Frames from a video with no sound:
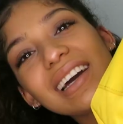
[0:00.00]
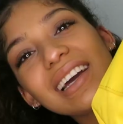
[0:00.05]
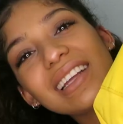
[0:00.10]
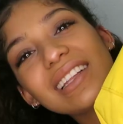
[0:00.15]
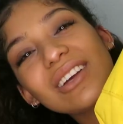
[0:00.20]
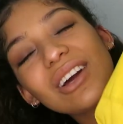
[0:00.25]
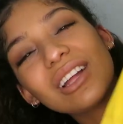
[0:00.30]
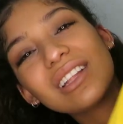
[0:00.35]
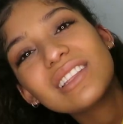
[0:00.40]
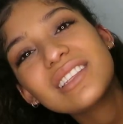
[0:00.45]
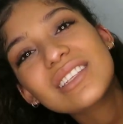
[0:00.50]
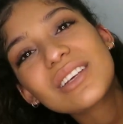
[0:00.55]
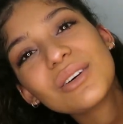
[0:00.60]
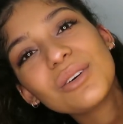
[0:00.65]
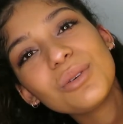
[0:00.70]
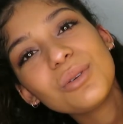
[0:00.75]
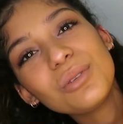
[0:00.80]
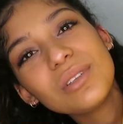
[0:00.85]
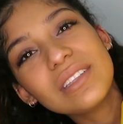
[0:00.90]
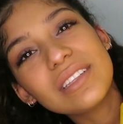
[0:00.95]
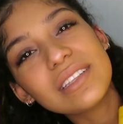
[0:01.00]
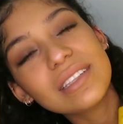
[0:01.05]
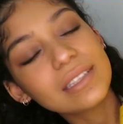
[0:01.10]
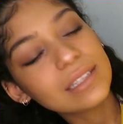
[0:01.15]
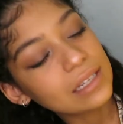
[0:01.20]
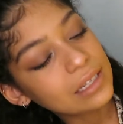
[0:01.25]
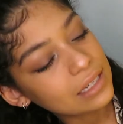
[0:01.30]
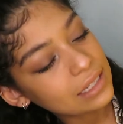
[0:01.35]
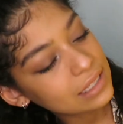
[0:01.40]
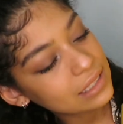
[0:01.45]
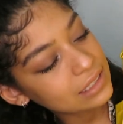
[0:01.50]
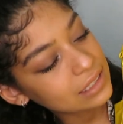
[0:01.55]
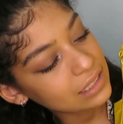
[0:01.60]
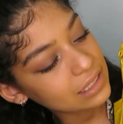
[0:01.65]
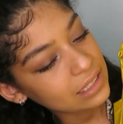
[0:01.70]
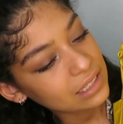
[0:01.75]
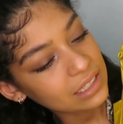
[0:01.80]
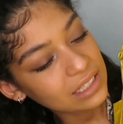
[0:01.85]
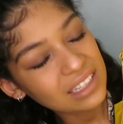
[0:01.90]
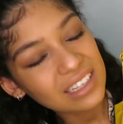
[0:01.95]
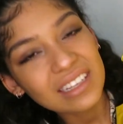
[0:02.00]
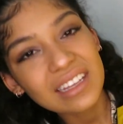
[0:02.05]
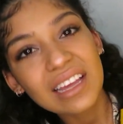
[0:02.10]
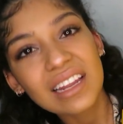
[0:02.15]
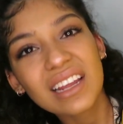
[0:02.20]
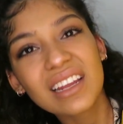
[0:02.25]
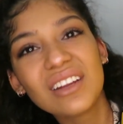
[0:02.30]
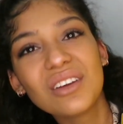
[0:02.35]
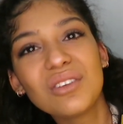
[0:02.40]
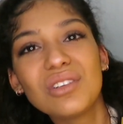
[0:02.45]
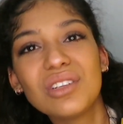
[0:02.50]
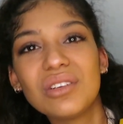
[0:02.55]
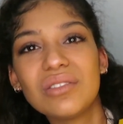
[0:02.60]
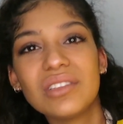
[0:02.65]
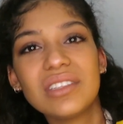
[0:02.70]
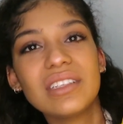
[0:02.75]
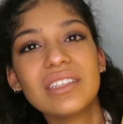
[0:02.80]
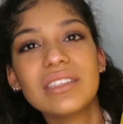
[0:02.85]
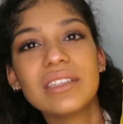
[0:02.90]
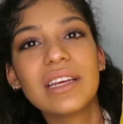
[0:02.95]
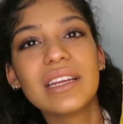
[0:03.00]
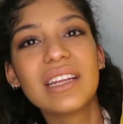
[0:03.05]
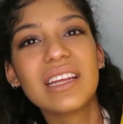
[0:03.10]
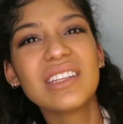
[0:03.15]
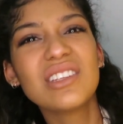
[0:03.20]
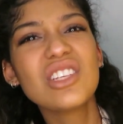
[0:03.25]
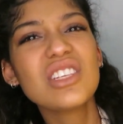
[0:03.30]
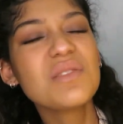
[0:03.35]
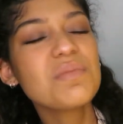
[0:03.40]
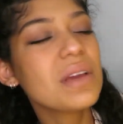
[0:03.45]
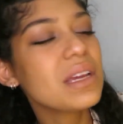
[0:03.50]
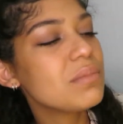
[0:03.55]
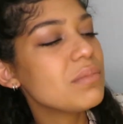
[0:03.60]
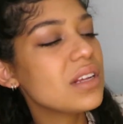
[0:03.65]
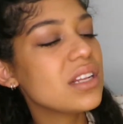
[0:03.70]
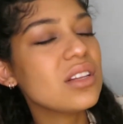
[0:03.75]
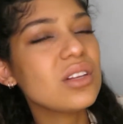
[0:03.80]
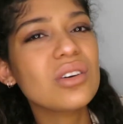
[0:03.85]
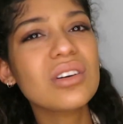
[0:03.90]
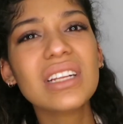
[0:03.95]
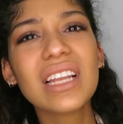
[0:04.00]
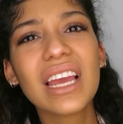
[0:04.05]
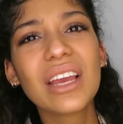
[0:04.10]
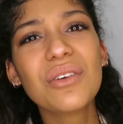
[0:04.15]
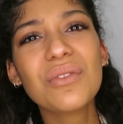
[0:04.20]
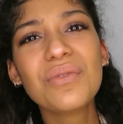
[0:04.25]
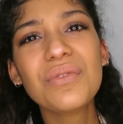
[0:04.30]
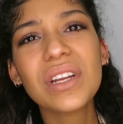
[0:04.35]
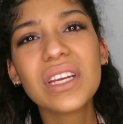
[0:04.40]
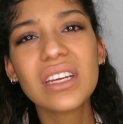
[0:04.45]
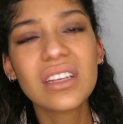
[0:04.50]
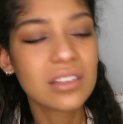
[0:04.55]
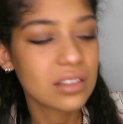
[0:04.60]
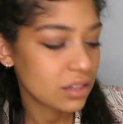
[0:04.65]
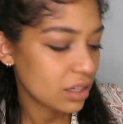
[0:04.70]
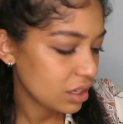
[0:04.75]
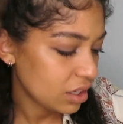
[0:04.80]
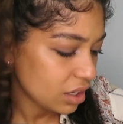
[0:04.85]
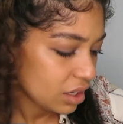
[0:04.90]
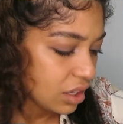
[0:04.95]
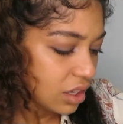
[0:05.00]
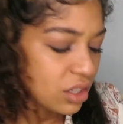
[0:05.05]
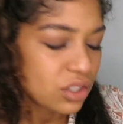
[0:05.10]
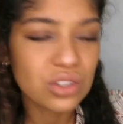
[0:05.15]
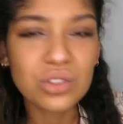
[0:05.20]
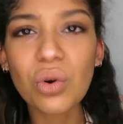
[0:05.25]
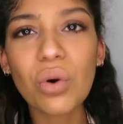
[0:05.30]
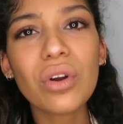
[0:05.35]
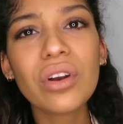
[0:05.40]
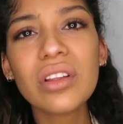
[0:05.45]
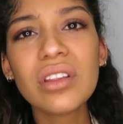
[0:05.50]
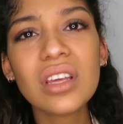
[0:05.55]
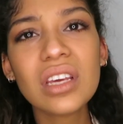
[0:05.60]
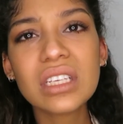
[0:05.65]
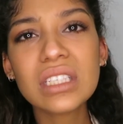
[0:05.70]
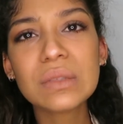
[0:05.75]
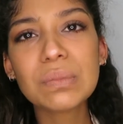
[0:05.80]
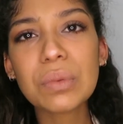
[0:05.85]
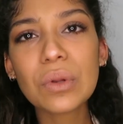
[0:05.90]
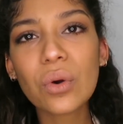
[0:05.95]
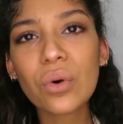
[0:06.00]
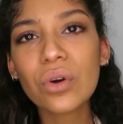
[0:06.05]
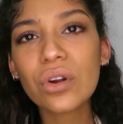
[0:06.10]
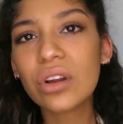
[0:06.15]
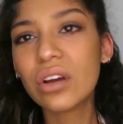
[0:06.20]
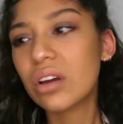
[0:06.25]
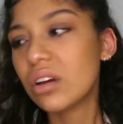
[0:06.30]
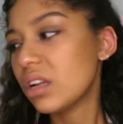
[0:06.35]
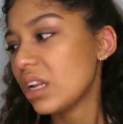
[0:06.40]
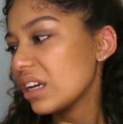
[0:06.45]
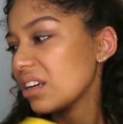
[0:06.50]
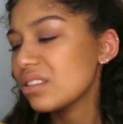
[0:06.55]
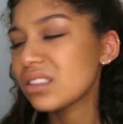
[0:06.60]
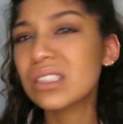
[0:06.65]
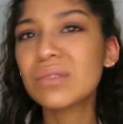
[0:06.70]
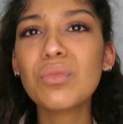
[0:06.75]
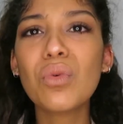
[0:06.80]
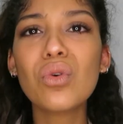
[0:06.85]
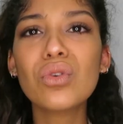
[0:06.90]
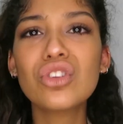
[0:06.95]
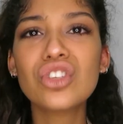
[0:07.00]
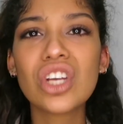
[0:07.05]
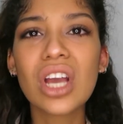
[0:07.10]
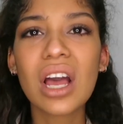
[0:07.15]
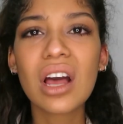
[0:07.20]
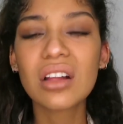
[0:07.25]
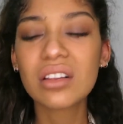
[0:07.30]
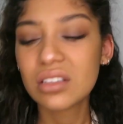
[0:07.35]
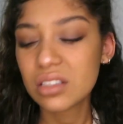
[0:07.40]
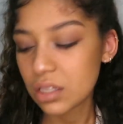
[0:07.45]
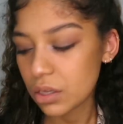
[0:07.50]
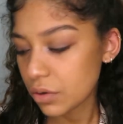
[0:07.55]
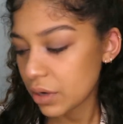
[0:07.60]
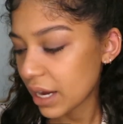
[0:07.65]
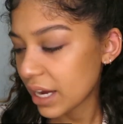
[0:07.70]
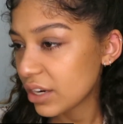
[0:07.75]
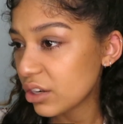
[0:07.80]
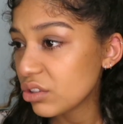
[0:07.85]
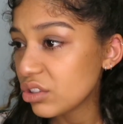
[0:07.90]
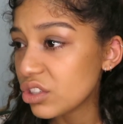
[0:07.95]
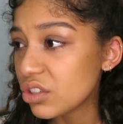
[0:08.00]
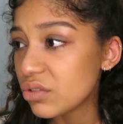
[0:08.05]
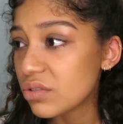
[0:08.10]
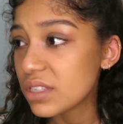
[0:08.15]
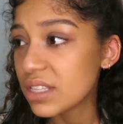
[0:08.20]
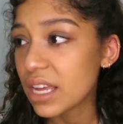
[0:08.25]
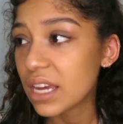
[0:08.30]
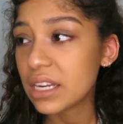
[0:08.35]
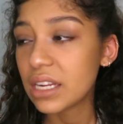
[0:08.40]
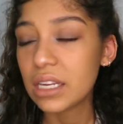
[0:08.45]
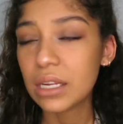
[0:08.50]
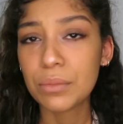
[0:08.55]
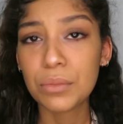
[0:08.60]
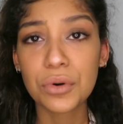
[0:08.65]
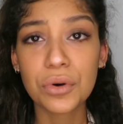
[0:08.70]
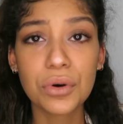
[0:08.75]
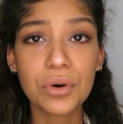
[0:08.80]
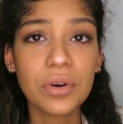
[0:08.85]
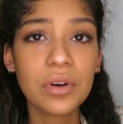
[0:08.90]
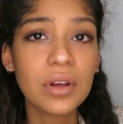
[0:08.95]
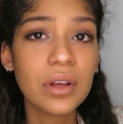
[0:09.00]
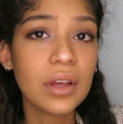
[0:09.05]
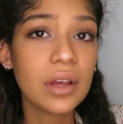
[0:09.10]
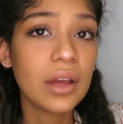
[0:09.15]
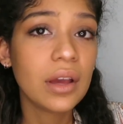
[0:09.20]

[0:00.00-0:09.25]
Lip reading: It got so dirty and I don't use it. And it just made me look like freaking Dora the Explorer, like a small child. So I don't use that anymore.